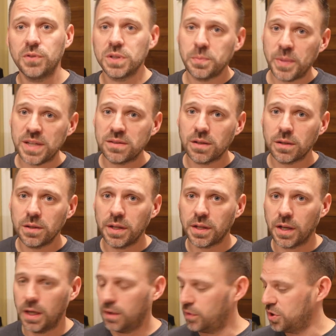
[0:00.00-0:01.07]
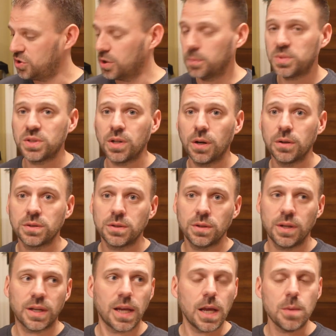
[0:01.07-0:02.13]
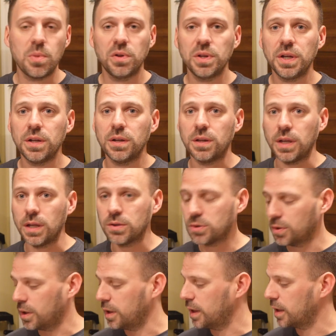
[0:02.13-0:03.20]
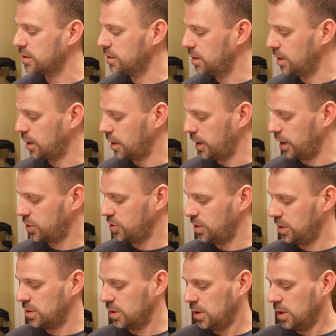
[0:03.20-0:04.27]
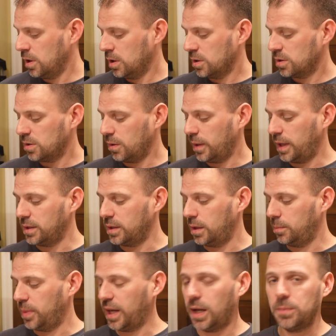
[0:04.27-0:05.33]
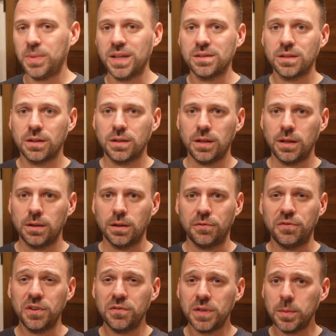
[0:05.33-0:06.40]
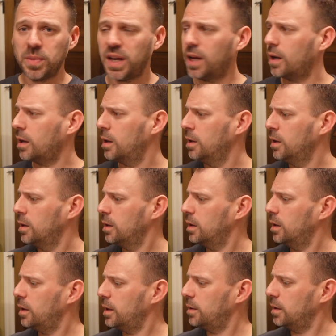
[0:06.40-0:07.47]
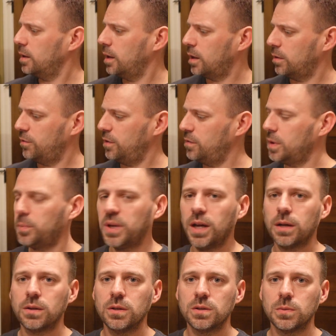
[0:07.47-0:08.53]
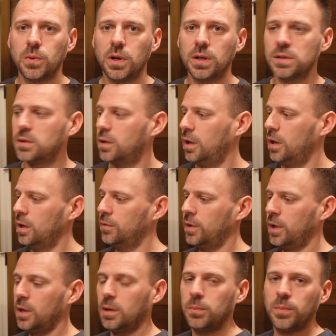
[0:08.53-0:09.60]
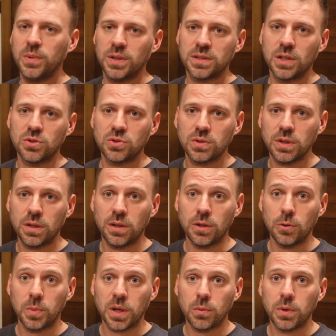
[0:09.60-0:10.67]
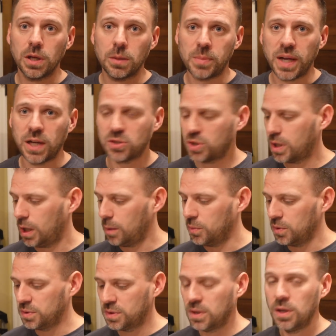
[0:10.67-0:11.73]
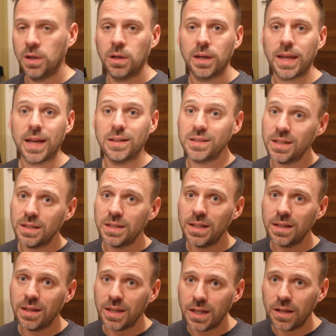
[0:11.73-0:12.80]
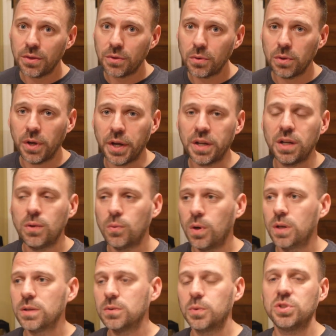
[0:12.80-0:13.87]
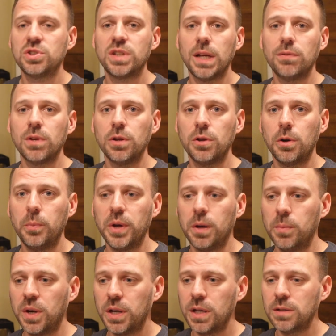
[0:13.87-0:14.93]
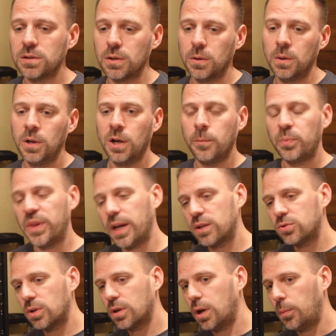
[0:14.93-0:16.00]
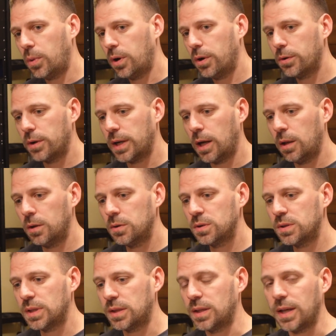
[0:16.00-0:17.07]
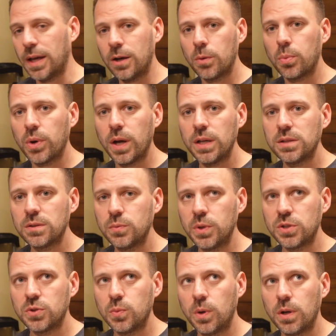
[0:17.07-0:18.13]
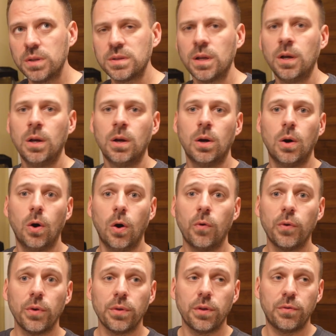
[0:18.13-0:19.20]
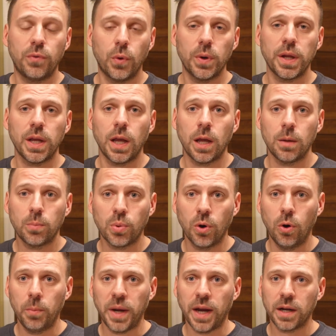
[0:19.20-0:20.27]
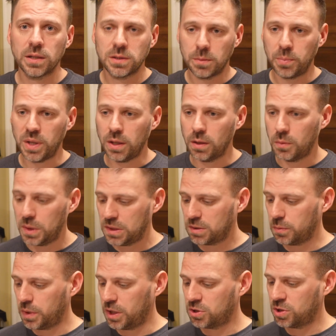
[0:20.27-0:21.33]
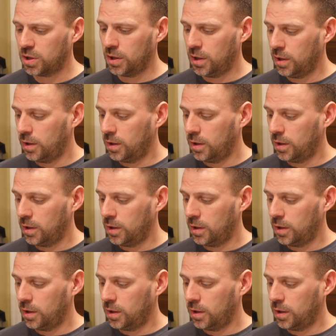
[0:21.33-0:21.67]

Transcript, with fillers: is basically kind of a jump start to the cabling and the interconnects and the connections. So I did buy basically the 50-pack. I think, yeah, the 50-pack this was of essentially the Ubiquiti patch cables. Again, didn't need the ether lighting ones, which saved a little bit of money. So the extra couple $100 that the Enterprise switch was over the 48 Pro Max PoE switch,